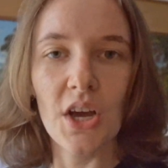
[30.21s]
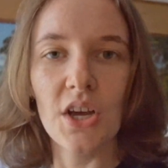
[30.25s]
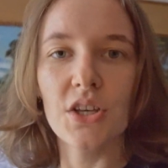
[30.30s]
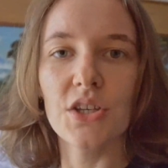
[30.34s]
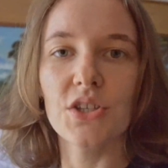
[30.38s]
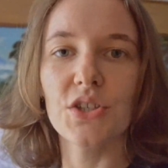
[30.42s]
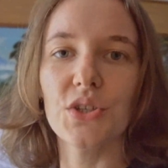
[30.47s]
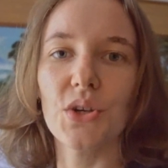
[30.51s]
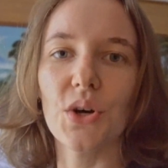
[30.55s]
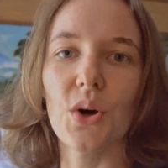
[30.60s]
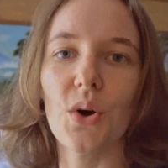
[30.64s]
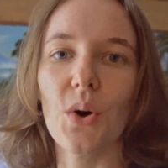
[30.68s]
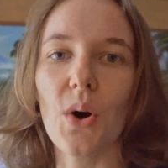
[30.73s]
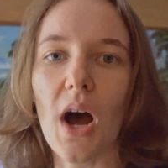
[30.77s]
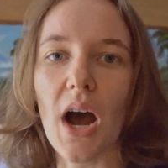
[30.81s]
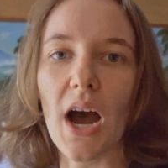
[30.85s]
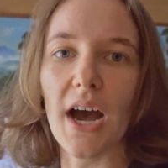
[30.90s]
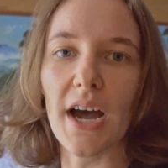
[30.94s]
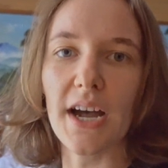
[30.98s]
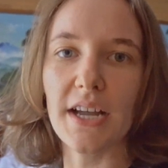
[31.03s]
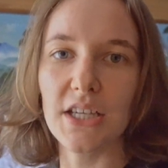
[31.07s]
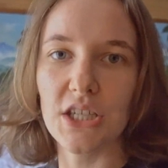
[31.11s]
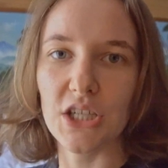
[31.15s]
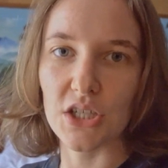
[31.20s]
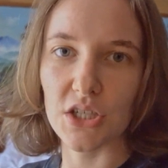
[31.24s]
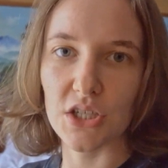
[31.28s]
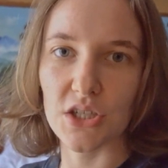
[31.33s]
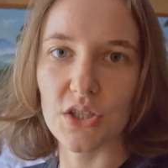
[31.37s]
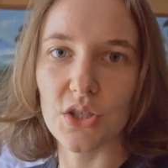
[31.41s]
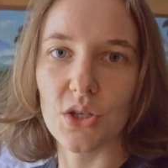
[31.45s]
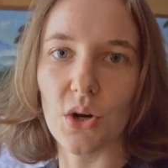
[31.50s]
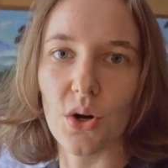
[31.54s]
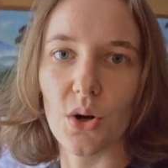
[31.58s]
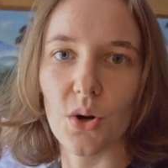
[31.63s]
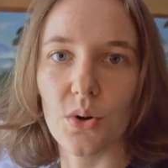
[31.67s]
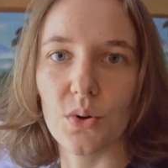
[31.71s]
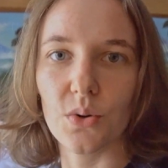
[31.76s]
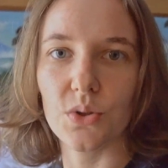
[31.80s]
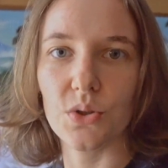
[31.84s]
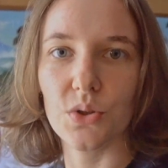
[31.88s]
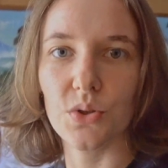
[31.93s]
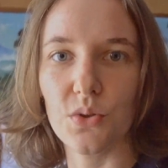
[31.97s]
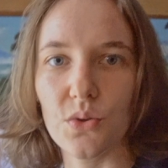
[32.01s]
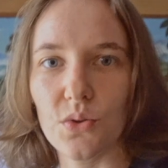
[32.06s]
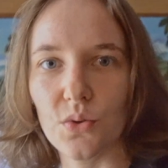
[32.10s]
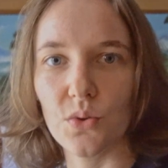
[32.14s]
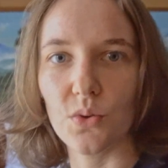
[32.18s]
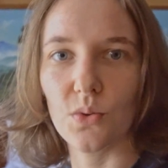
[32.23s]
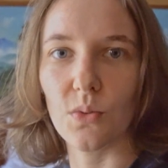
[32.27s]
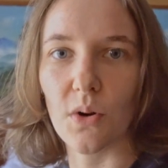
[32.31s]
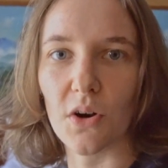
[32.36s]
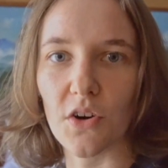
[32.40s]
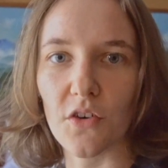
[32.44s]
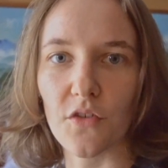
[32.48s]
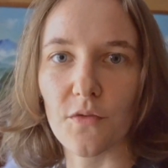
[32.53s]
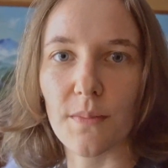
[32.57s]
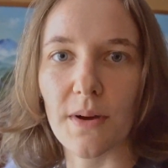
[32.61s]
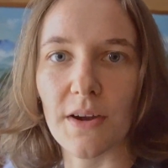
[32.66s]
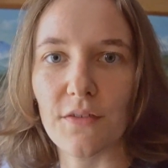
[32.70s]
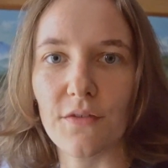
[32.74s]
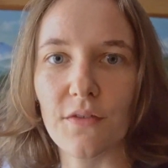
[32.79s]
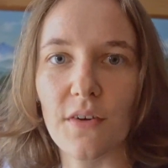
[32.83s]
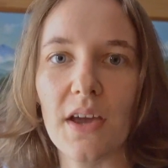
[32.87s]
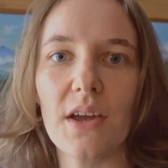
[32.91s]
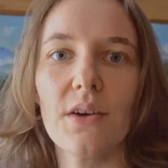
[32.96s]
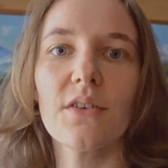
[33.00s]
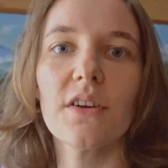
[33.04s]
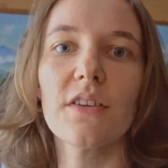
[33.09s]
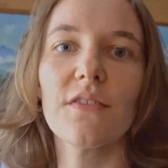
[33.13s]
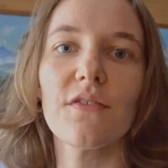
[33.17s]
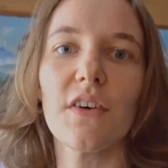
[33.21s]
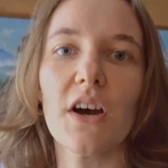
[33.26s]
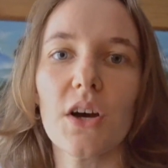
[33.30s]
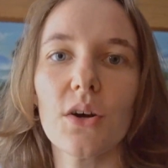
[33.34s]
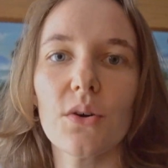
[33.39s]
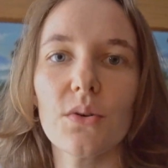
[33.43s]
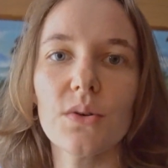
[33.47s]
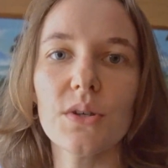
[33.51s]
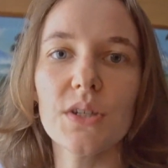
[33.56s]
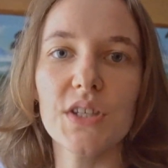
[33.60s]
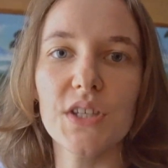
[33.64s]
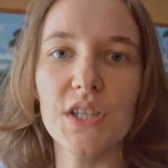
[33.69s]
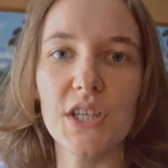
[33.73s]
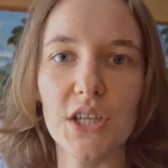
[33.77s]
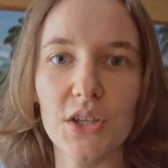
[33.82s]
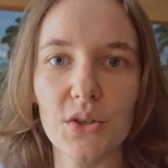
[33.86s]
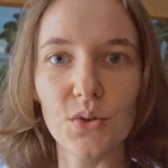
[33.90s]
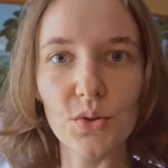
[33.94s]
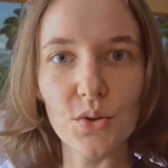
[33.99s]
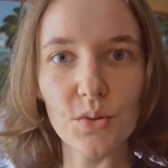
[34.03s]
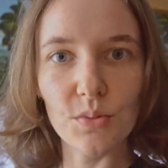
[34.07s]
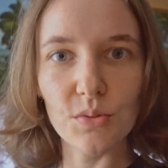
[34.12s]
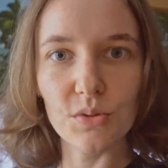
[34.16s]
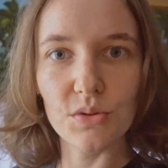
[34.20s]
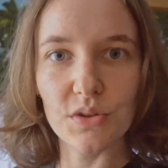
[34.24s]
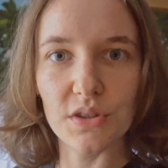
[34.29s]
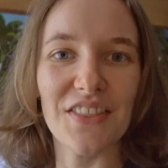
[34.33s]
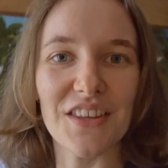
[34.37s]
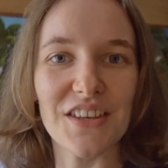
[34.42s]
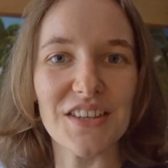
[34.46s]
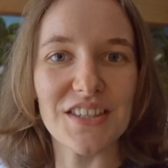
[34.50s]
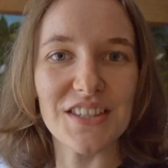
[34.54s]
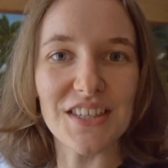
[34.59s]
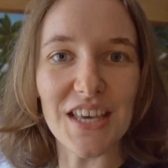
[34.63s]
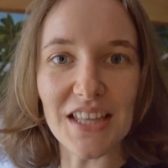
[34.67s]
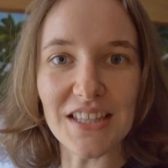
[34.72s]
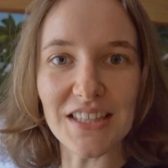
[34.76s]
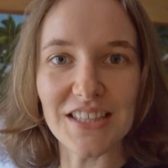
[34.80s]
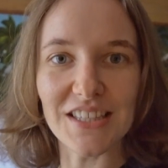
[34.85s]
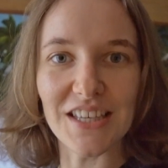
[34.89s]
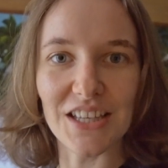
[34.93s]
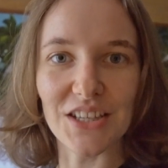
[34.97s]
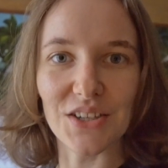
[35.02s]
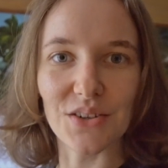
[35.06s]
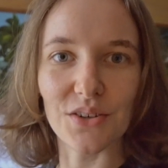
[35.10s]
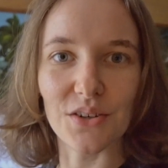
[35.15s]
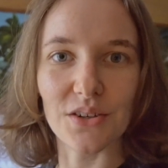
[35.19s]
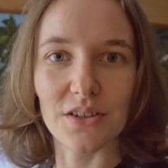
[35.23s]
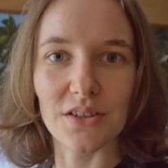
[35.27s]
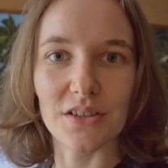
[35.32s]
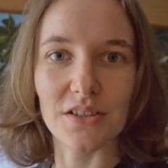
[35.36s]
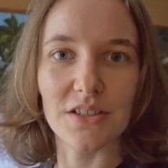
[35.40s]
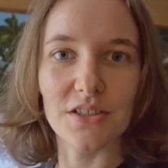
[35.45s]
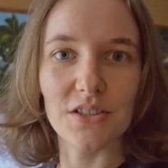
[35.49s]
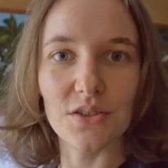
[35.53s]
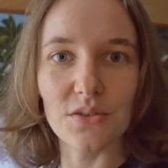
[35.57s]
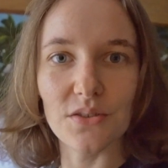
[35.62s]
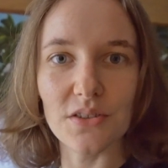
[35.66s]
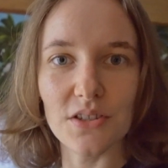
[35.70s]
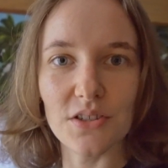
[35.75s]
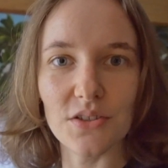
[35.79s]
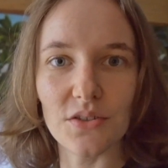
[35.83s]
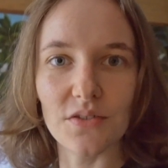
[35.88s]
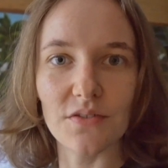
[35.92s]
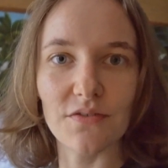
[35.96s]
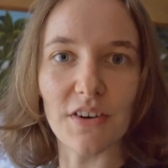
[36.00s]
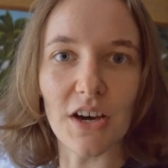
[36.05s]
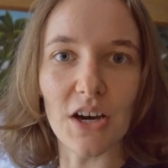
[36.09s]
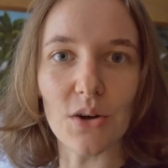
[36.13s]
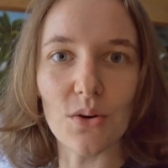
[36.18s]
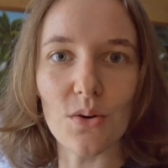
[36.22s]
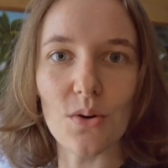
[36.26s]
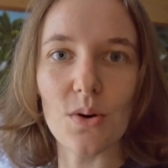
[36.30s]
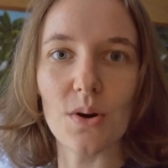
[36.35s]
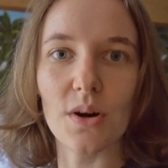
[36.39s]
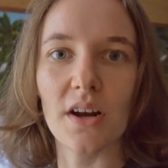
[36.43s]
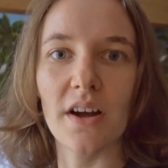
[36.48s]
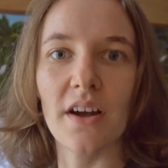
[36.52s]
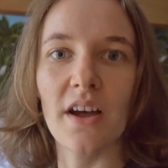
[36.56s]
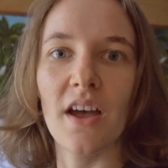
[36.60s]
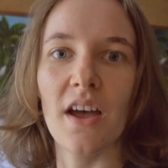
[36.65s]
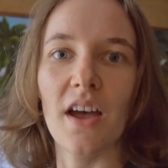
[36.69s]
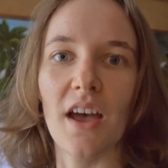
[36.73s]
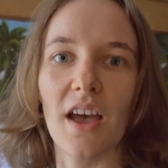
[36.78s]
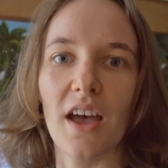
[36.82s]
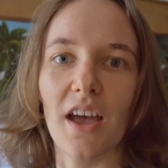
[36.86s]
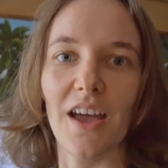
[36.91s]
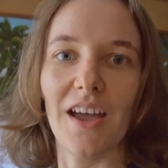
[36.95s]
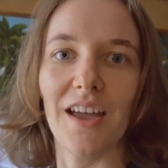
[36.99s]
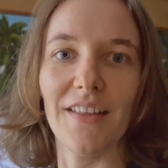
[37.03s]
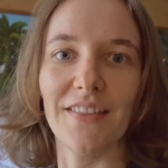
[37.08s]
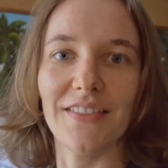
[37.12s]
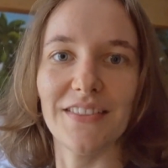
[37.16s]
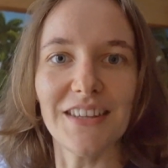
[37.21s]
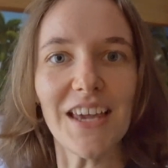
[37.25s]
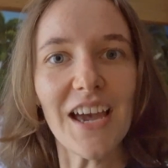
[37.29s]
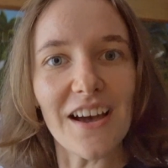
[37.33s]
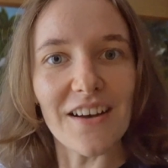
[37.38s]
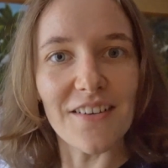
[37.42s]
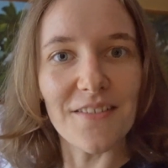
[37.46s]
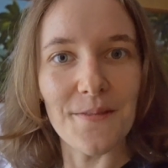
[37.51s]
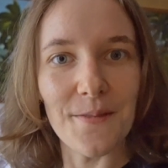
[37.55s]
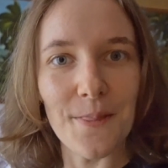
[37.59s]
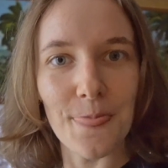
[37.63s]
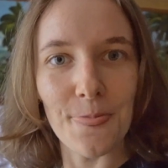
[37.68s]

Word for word: So I just go to one of my favorite warungs here in Ubud, the Sansan or Sunsun warung, and yeah,